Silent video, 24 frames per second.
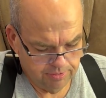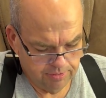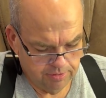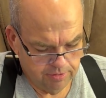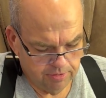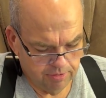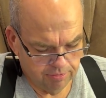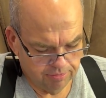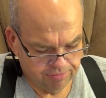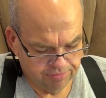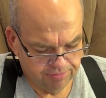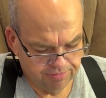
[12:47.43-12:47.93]

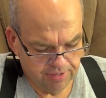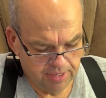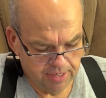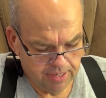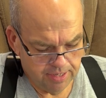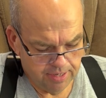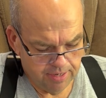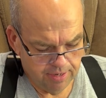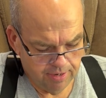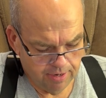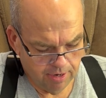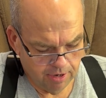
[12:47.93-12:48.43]
to
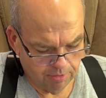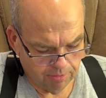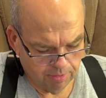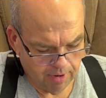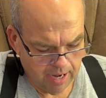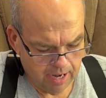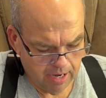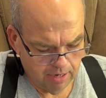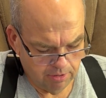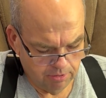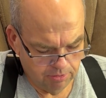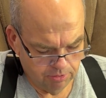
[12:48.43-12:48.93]
fit
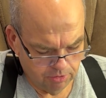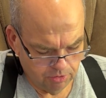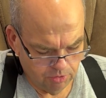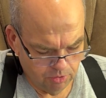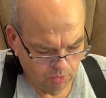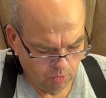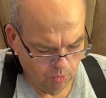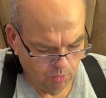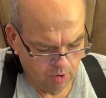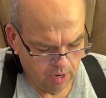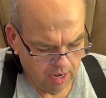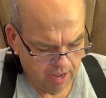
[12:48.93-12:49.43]
around
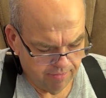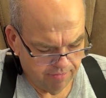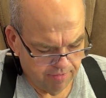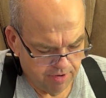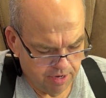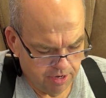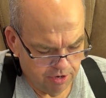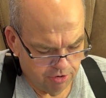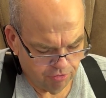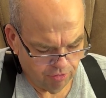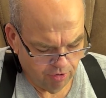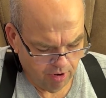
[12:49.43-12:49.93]
whatever
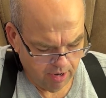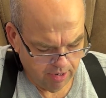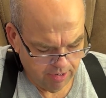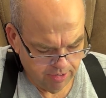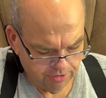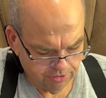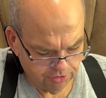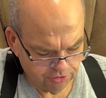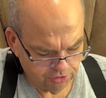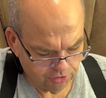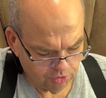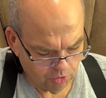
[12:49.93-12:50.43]
you're trying to
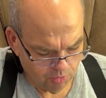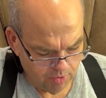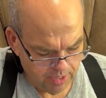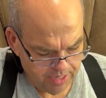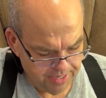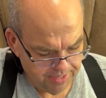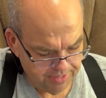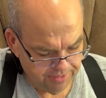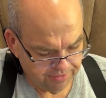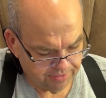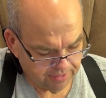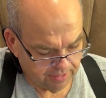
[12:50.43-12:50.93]

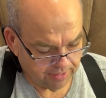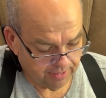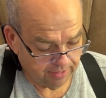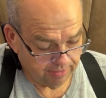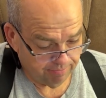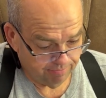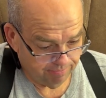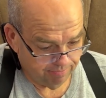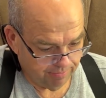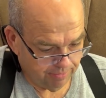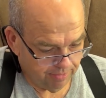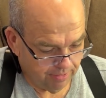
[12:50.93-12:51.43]
squeeze, I
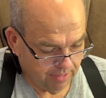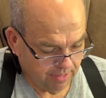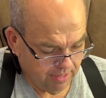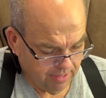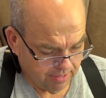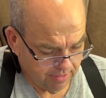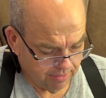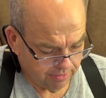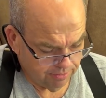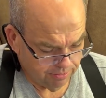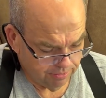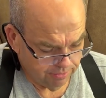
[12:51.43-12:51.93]

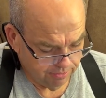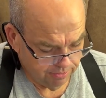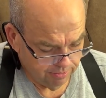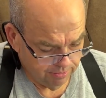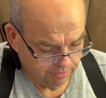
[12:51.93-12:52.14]
guess.